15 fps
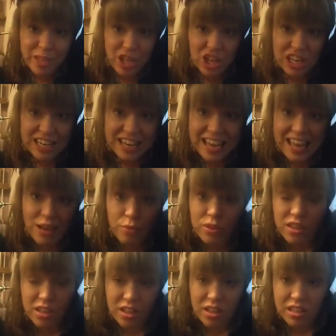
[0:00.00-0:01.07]
curling your hair
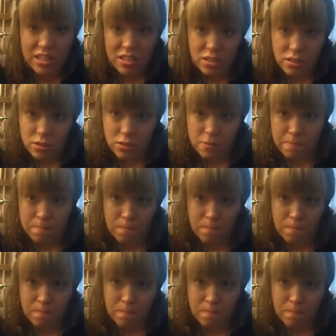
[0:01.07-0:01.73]
with a curling tongue?